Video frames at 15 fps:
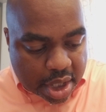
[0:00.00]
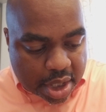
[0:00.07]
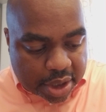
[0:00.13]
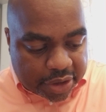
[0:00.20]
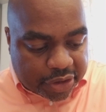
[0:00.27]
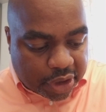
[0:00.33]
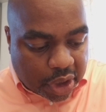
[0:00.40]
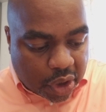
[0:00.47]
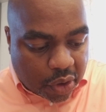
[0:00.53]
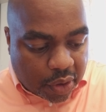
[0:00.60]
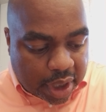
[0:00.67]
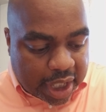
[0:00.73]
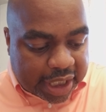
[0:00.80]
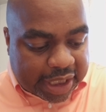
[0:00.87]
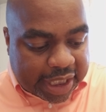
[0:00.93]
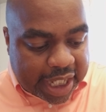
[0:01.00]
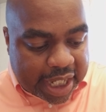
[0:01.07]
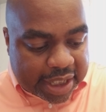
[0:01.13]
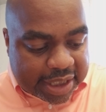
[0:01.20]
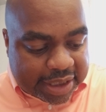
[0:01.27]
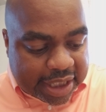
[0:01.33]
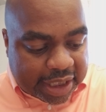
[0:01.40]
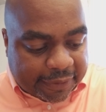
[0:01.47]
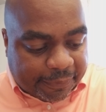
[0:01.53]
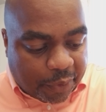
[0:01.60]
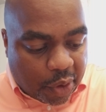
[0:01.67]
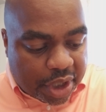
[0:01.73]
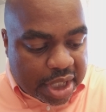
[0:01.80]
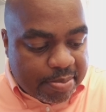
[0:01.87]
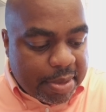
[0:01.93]
So again, a
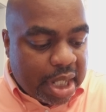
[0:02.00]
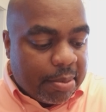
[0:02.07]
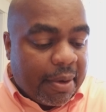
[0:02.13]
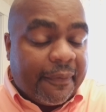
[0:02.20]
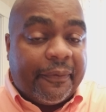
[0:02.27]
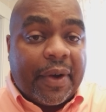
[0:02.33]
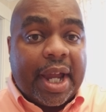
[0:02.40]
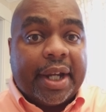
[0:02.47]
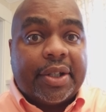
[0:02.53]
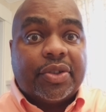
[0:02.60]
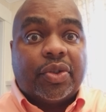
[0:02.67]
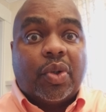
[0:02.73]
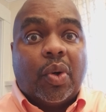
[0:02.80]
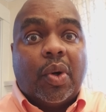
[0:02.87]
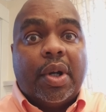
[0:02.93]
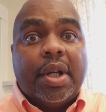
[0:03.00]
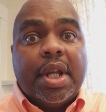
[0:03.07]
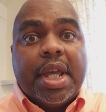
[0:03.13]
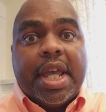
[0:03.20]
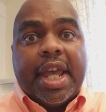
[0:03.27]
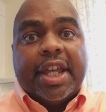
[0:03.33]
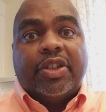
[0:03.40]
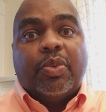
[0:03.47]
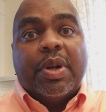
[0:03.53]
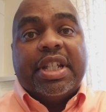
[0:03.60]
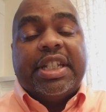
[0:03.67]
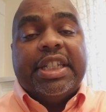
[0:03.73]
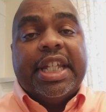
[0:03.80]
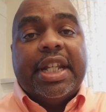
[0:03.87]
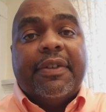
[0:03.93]
640 minimum FICO score is what's
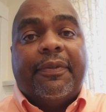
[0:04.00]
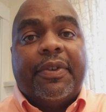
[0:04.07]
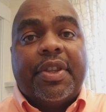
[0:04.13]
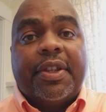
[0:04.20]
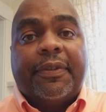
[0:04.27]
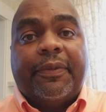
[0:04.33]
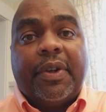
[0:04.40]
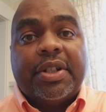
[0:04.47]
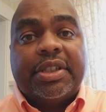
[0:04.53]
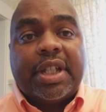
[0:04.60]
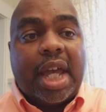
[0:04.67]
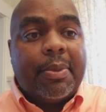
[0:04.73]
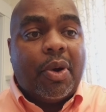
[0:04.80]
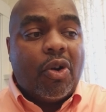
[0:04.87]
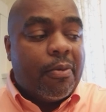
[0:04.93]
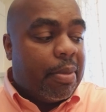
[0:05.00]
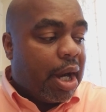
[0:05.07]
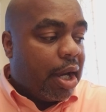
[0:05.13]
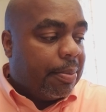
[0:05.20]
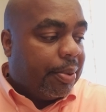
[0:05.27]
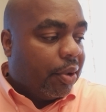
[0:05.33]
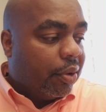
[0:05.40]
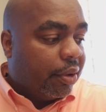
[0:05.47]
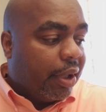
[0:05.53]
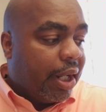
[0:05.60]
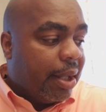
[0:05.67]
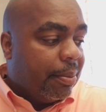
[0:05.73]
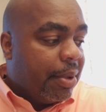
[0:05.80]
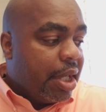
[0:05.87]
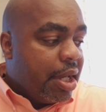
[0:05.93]
needed for this first-time homebuyer
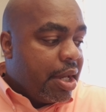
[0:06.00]
program.